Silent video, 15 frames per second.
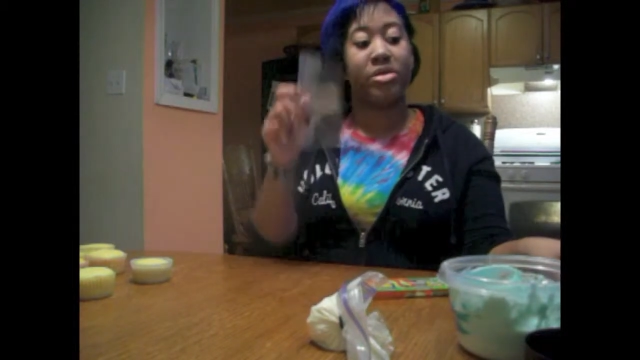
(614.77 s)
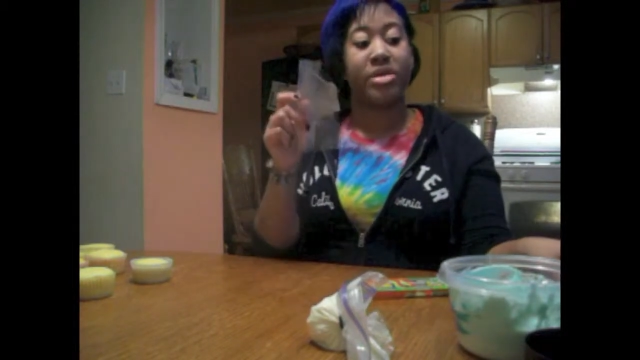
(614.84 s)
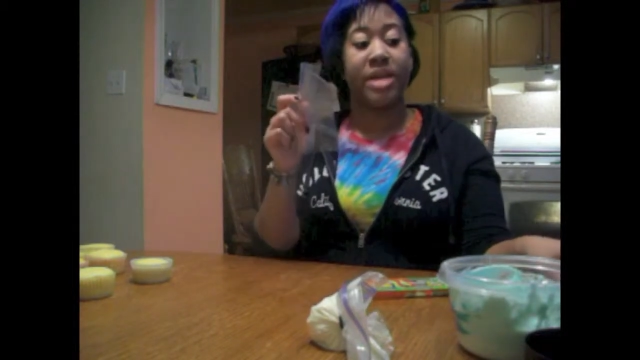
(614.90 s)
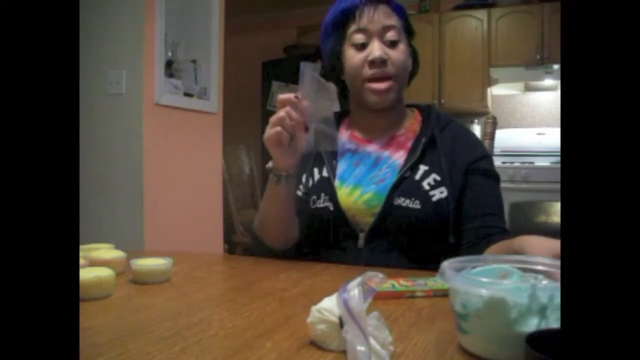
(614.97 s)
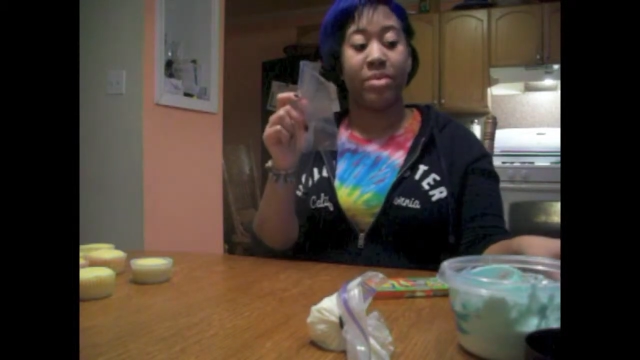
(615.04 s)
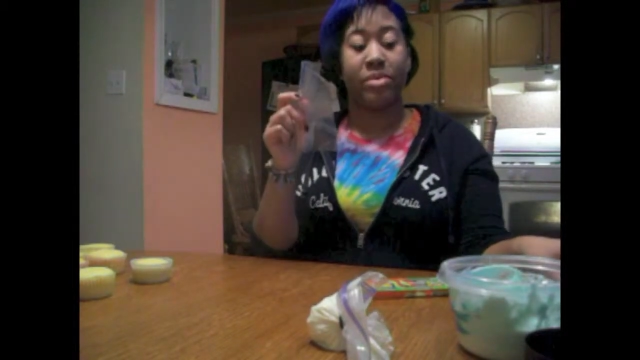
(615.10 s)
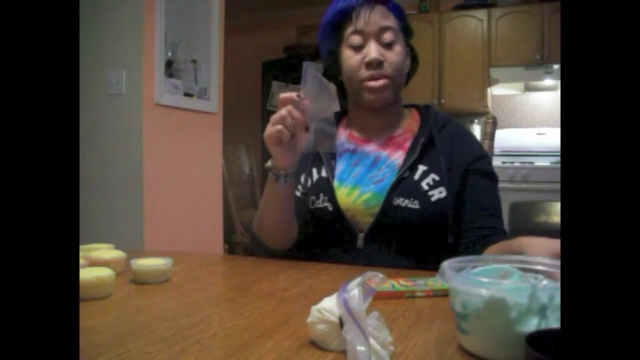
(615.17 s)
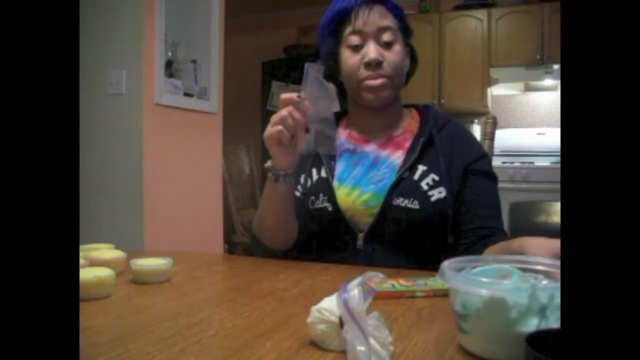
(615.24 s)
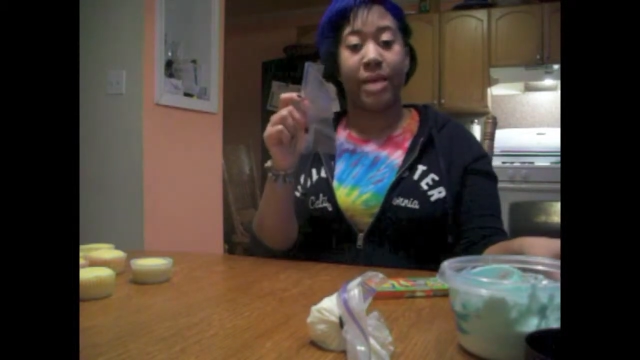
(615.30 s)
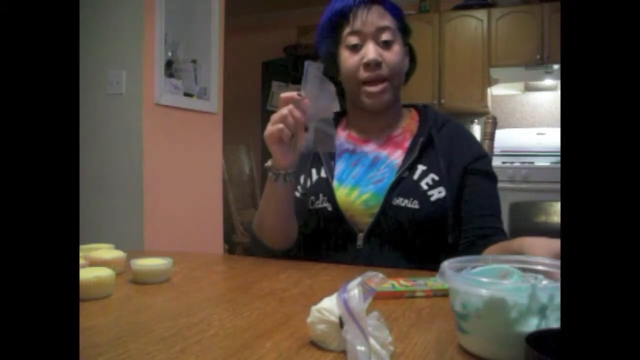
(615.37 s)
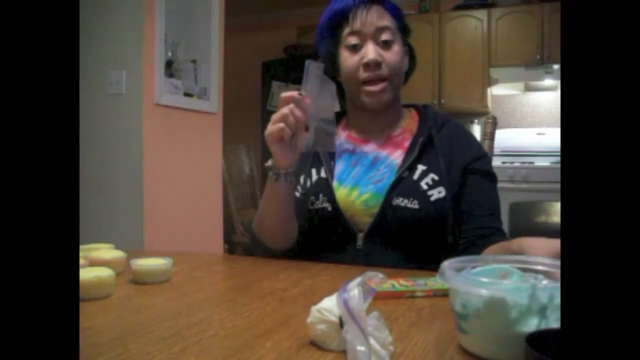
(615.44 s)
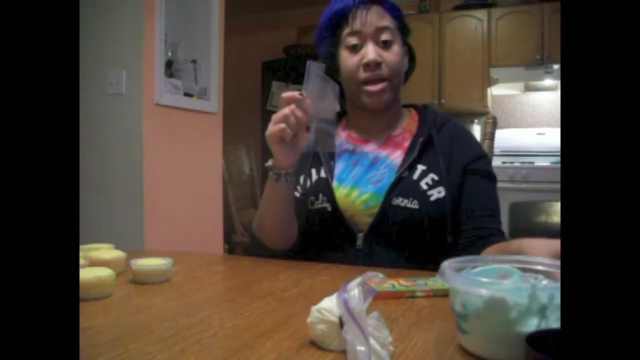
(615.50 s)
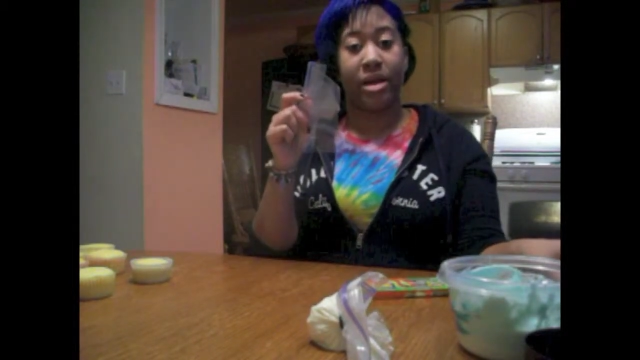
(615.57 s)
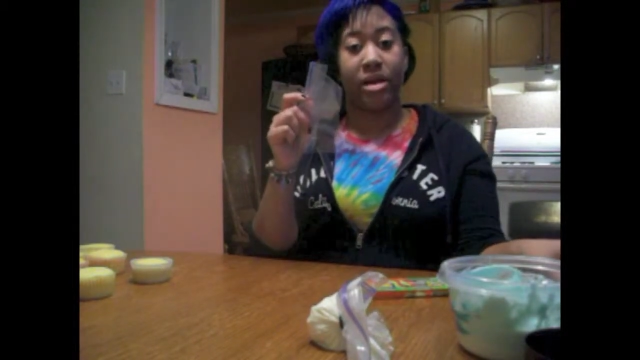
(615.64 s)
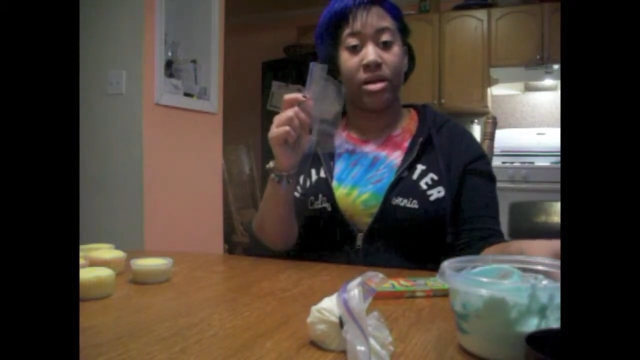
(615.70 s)
sandwich
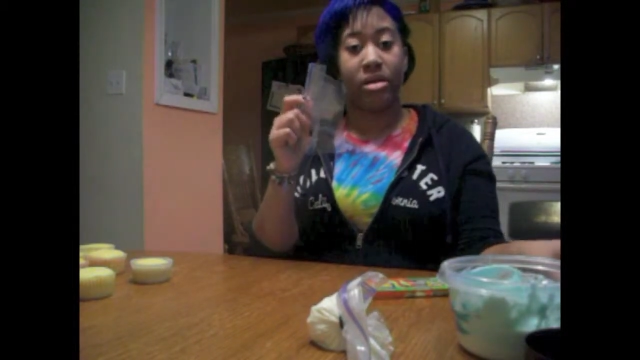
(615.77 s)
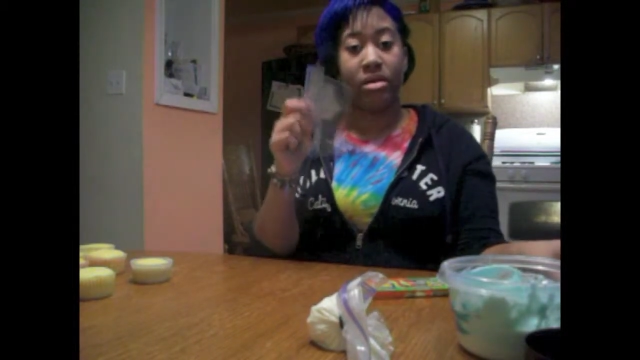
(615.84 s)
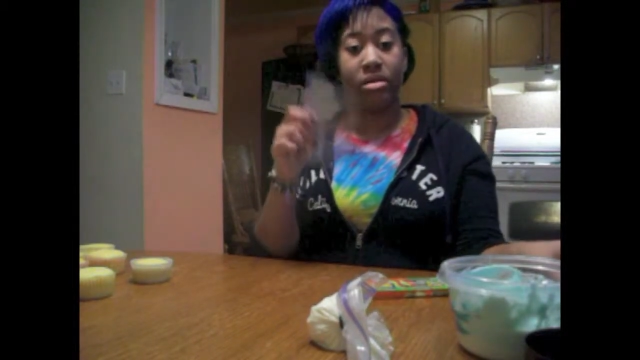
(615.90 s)
baggie